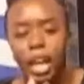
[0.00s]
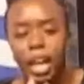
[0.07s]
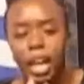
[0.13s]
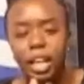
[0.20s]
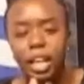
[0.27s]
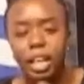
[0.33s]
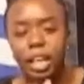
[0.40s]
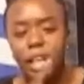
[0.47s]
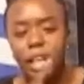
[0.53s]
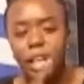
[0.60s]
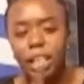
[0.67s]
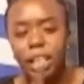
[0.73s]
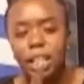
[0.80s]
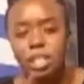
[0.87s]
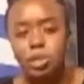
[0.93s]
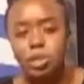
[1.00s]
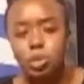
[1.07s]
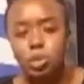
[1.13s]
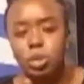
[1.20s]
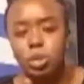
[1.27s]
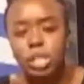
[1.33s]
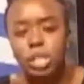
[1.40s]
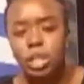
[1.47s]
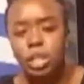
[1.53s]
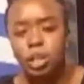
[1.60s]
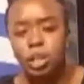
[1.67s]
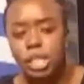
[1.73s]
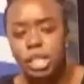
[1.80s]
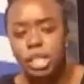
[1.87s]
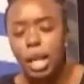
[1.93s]
10, 2
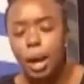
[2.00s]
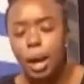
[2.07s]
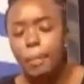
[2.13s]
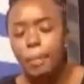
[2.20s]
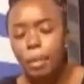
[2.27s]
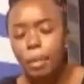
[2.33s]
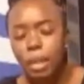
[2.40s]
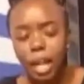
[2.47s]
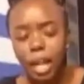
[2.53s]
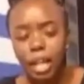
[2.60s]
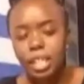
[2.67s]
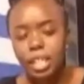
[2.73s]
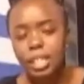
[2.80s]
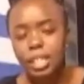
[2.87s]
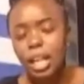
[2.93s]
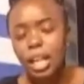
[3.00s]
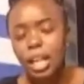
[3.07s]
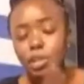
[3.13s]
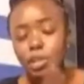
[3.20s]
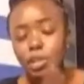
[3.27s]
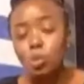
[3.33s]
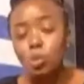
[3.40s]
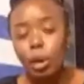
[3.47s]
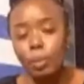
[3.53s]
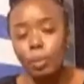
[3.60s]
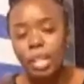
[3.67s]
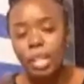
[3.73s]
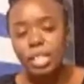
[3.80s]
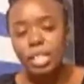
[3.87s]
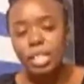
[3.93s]
zeros. That is 2
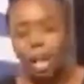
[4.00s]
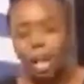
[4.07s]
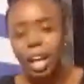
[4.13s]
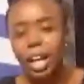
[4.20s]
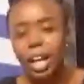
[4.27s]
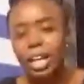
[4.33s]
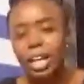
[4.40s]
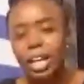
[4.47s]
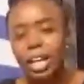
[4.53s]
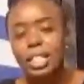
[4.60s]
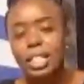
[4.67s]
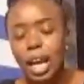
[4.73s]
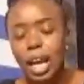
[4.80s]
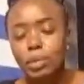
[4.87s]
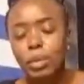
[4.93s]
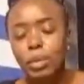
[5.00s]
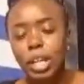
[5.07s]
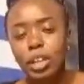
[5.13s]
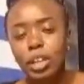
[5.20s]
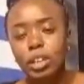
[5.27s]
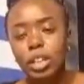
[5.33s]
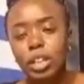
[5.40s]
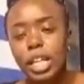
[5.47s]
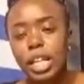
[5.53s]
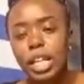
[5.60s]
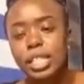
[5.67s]
commas rather, 10 million.